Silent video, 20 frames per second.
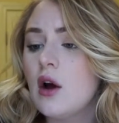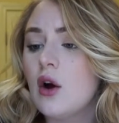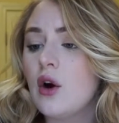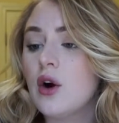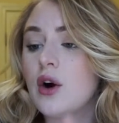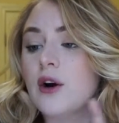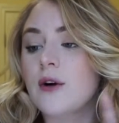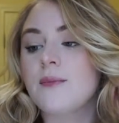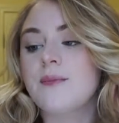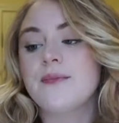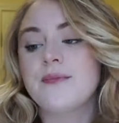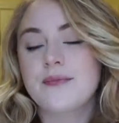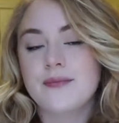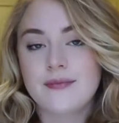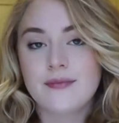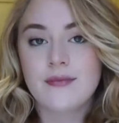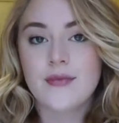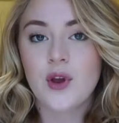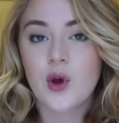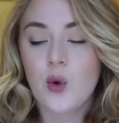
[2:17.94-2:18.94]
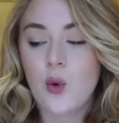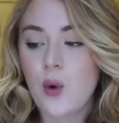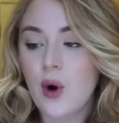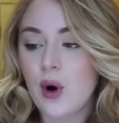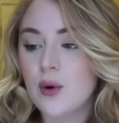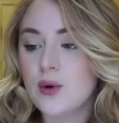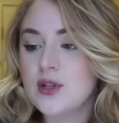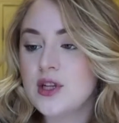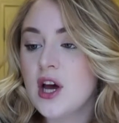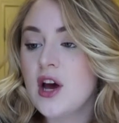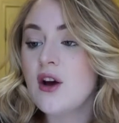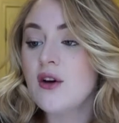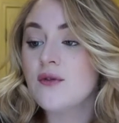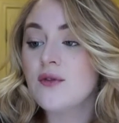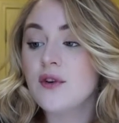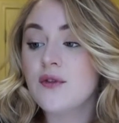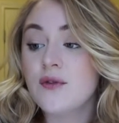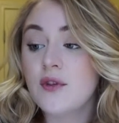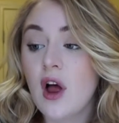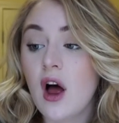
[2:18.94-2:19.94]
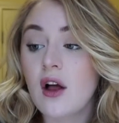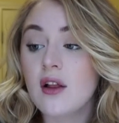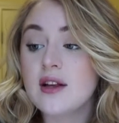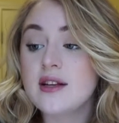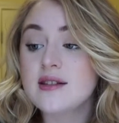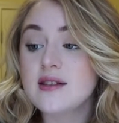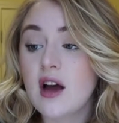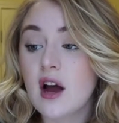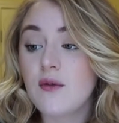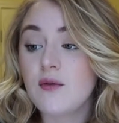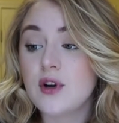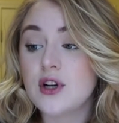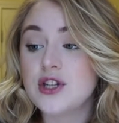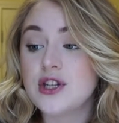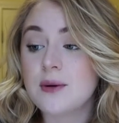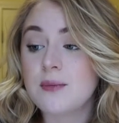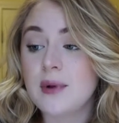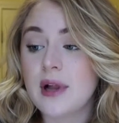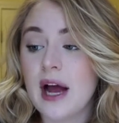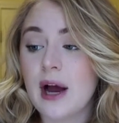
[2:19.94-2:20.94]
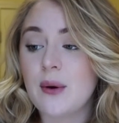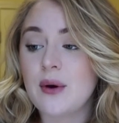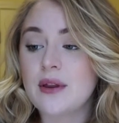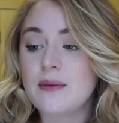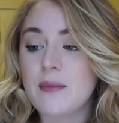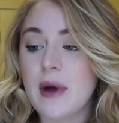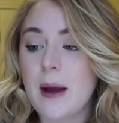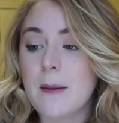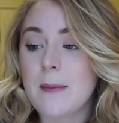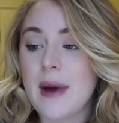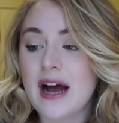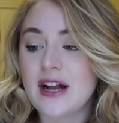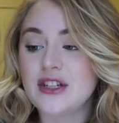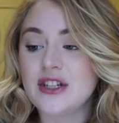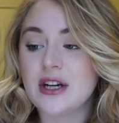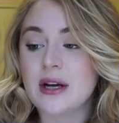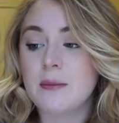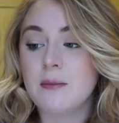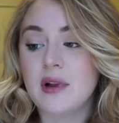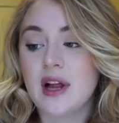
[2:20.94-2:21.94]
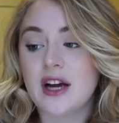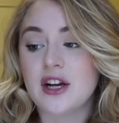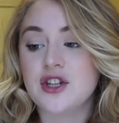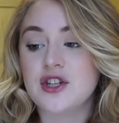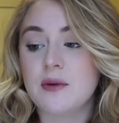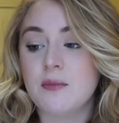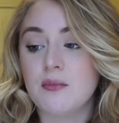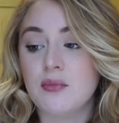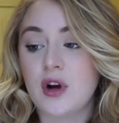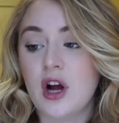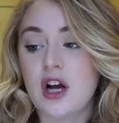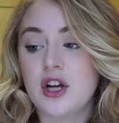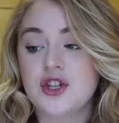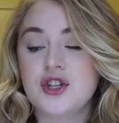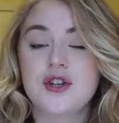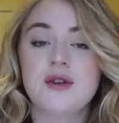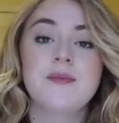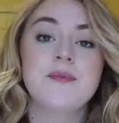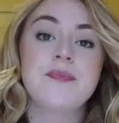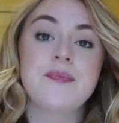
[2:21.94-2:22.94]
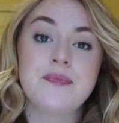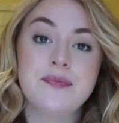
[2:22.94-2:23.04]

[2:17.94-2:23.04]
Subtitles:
or quote, for flawless coverage, apply with my Magic Complexion brush.